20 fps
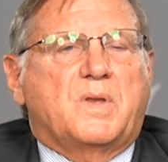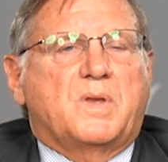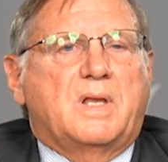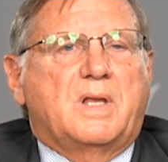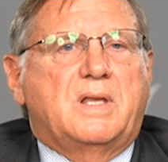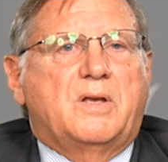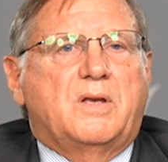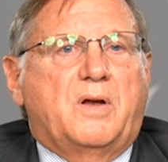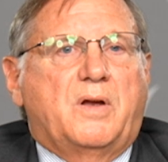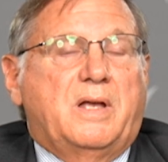
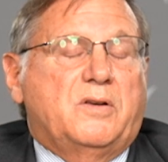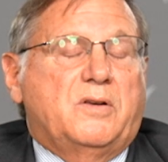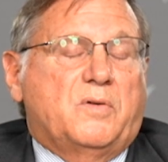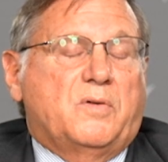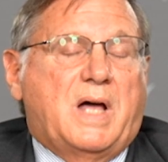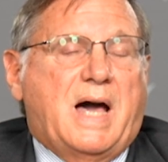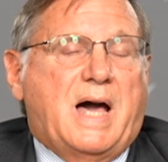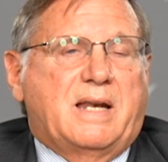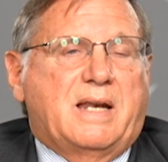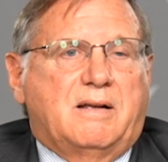and you're
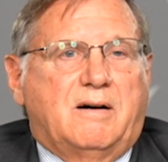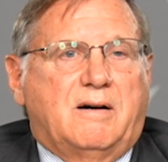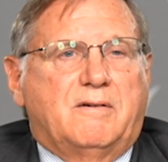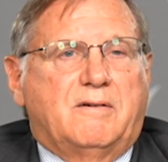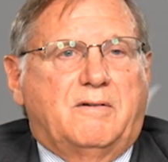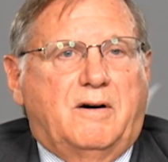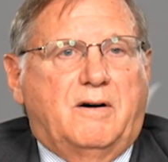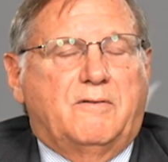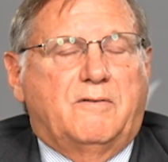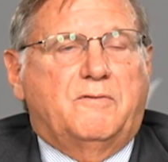not
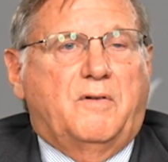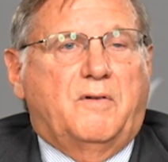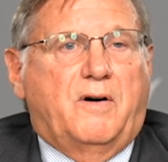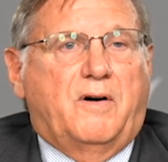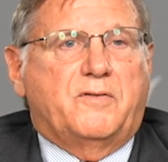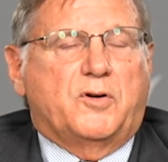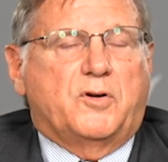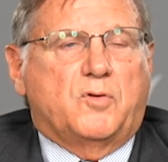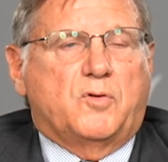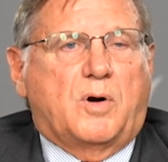
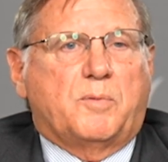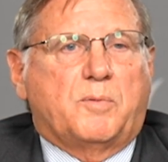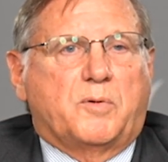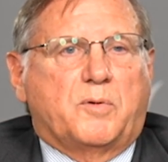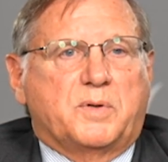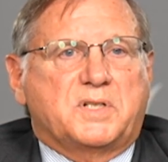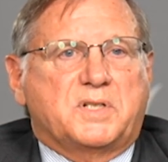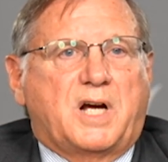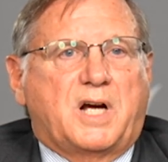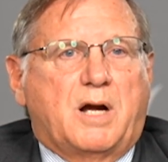of your normal
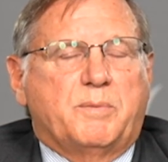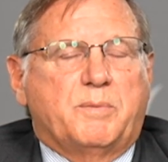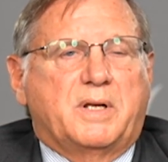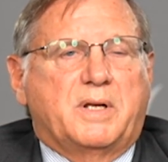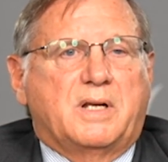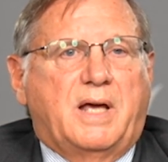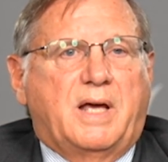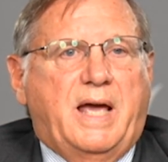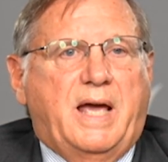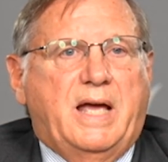retirement
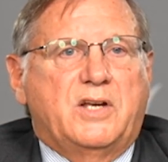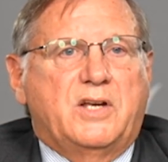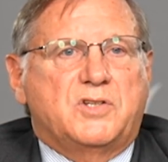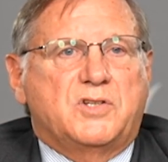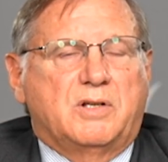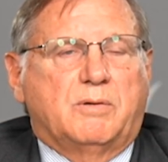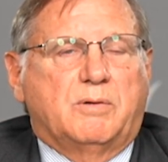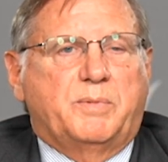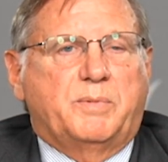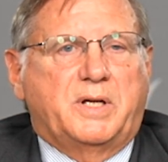age,
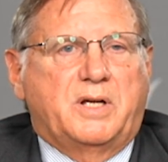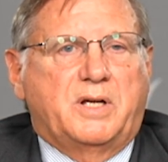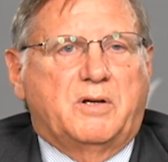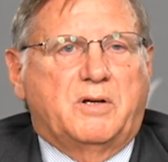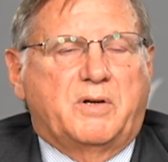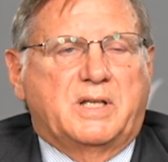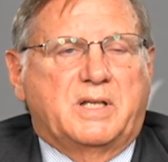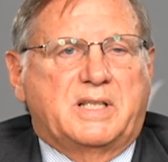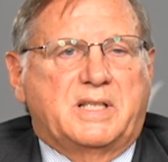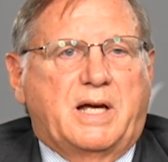you'll
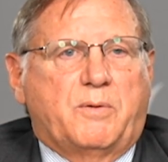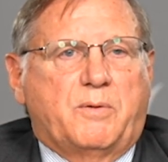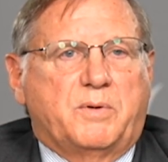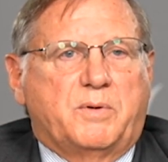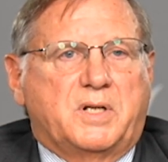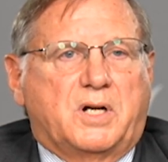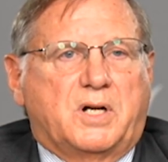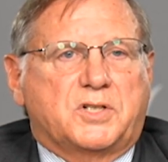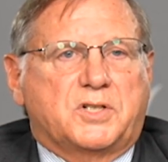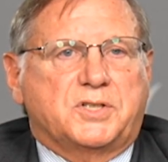get that
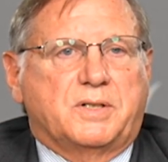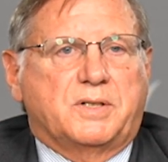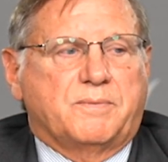reduction.